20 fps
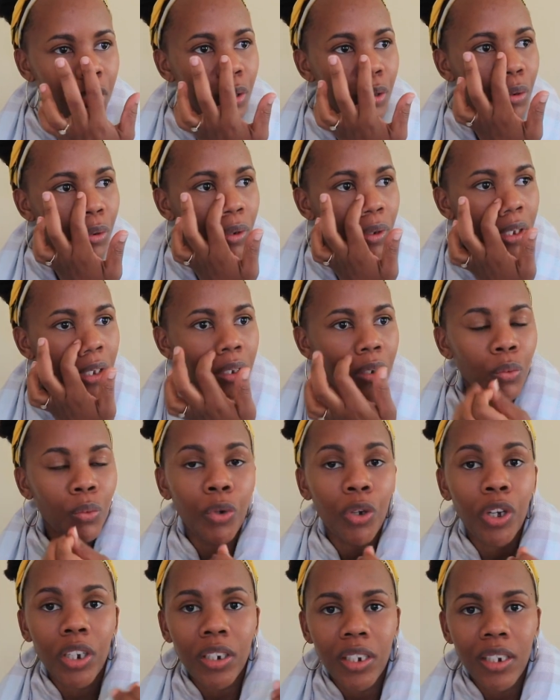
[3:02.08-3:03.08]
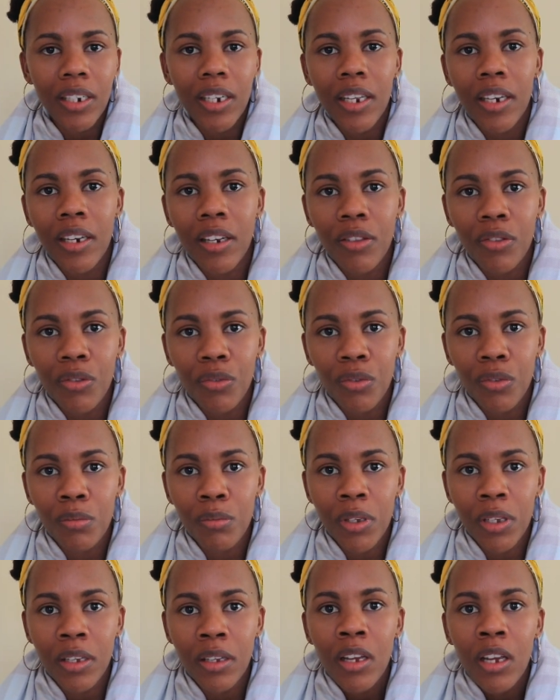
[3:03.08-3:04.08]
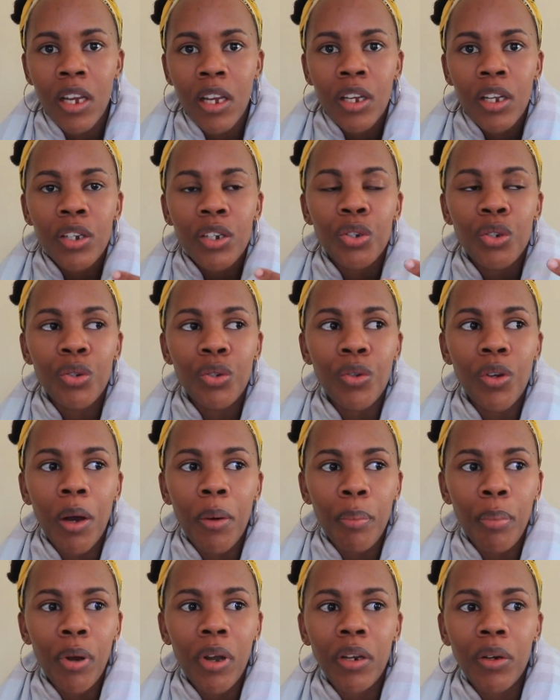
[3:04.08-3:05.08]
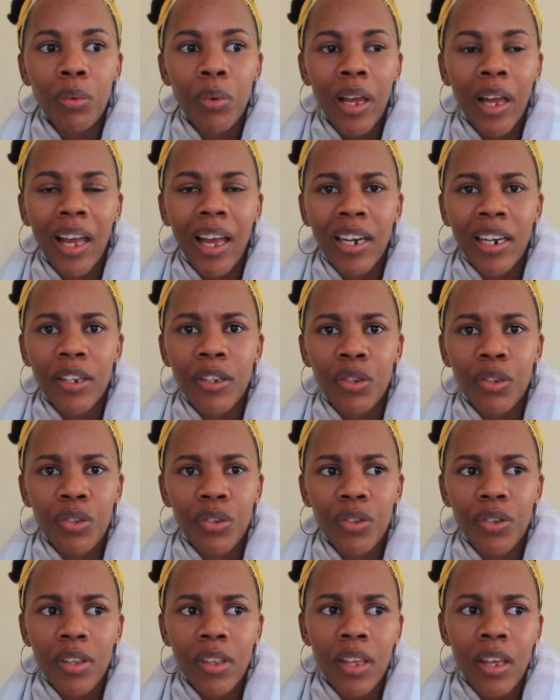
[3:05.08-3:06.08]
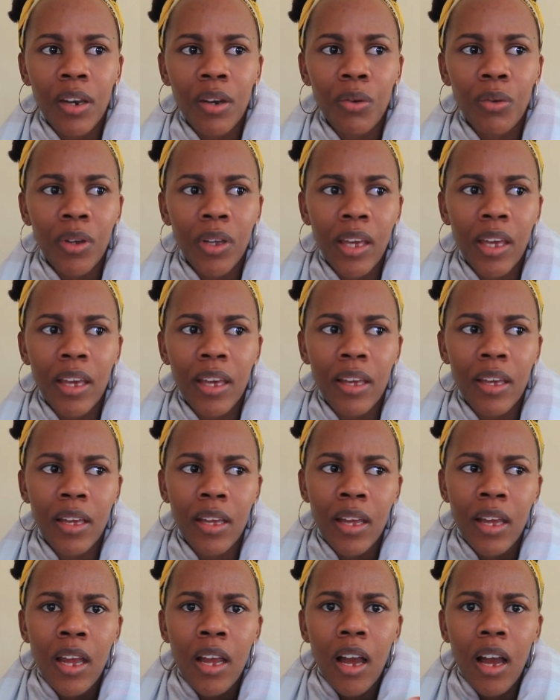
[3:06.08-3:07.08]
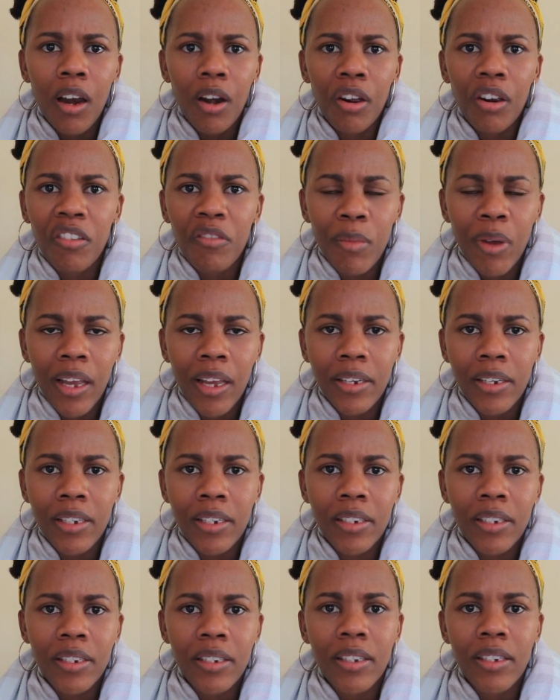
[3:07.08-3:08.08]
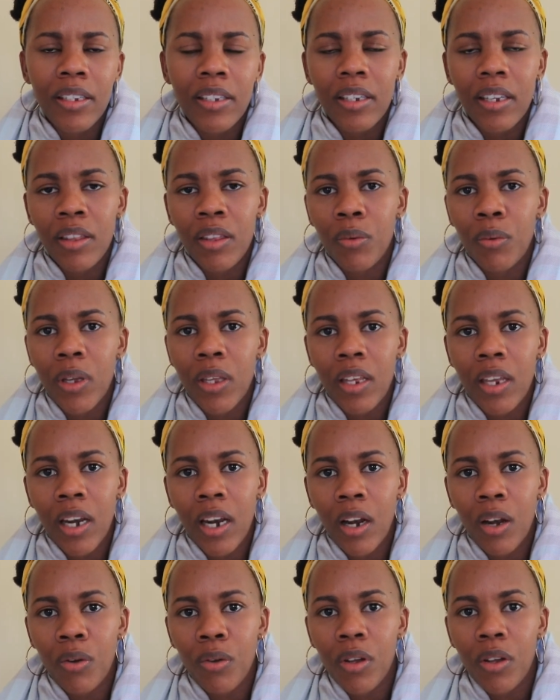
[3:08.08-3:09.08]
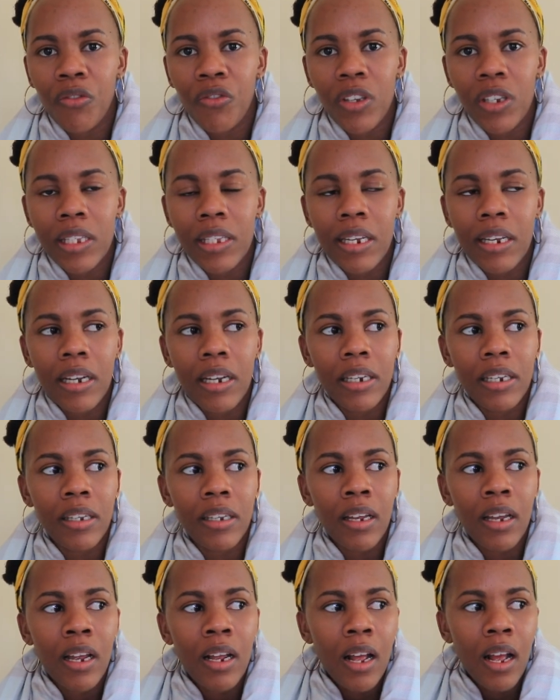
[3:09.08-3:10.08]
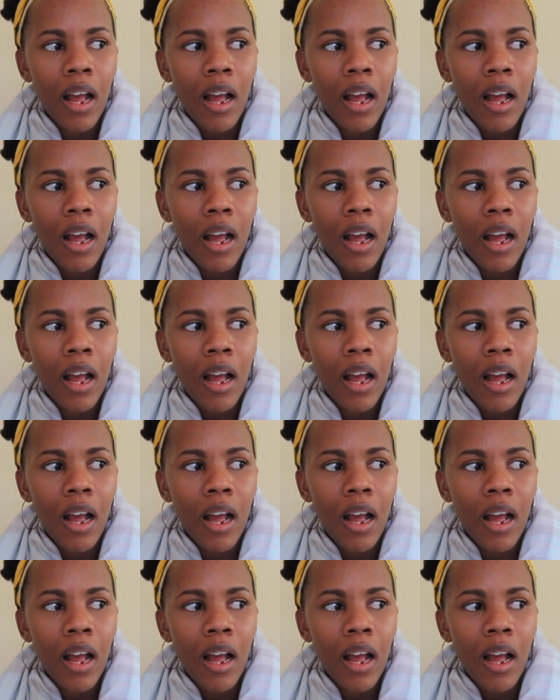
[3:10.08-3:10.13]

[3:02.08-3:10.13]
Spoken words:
You know, he worked it in and through me to a point where I understood that, okay, a lot of my identity is in the way that I look physically.